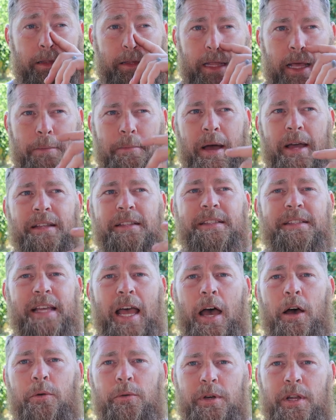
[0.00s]
they might
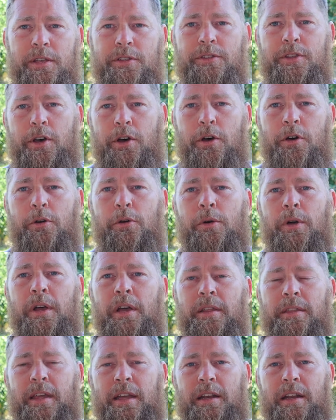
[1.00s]
sound as though
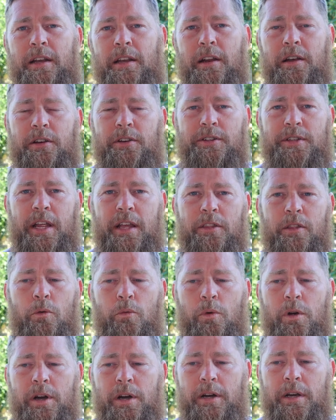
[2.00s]
they didn't understand
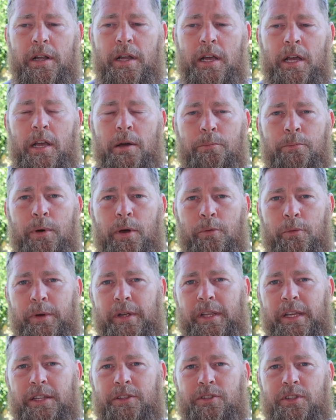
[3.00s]
the word, but
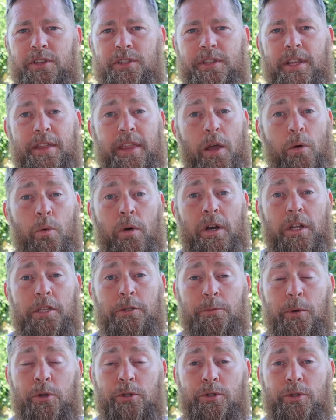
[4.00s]
really it's just that they weren't
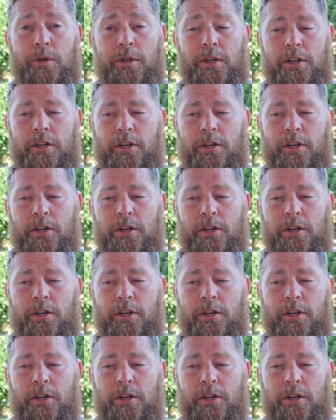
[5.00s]
exposed to it